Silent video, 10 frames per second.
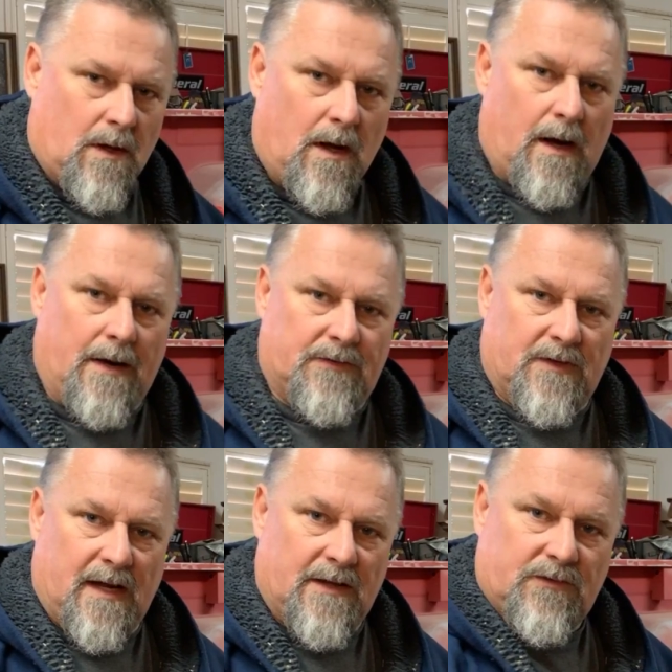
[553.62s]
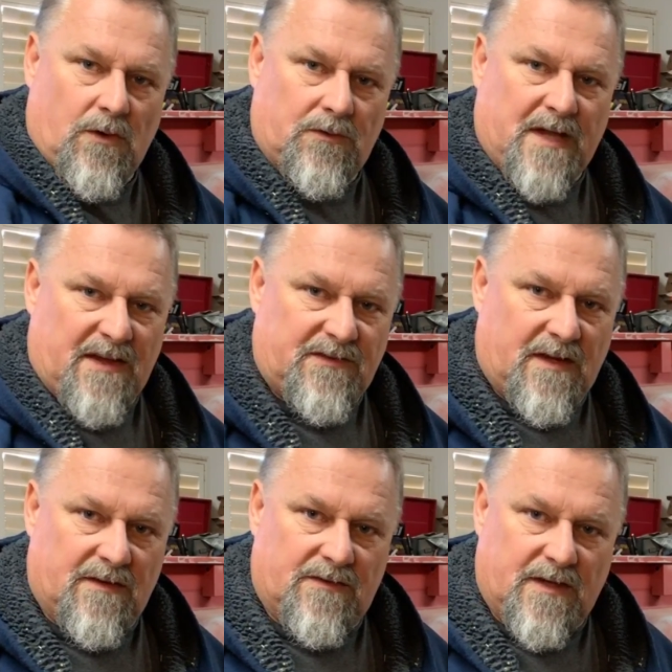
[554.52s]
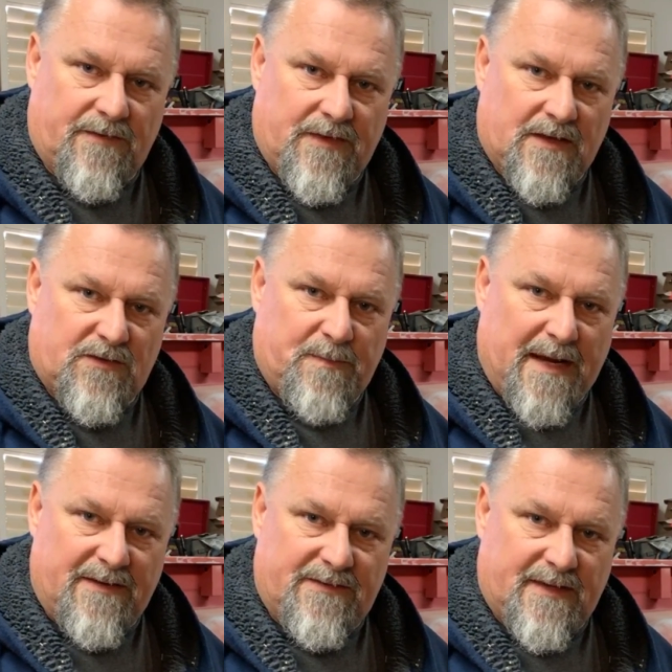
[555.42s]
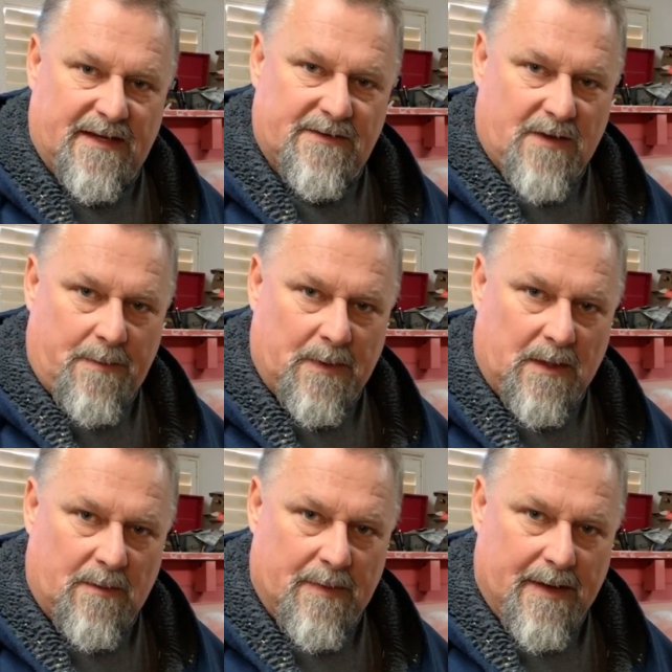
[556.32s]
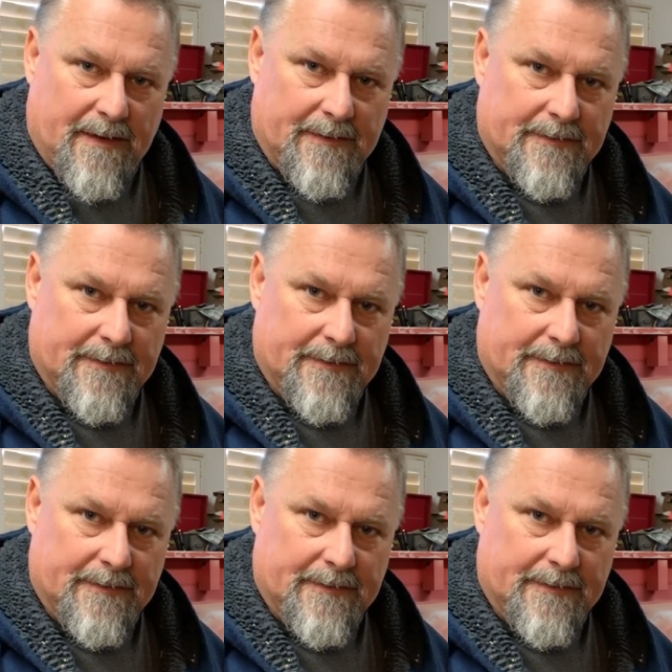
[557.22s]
All right, so now let's go test it and see if that speeds things up a little bit.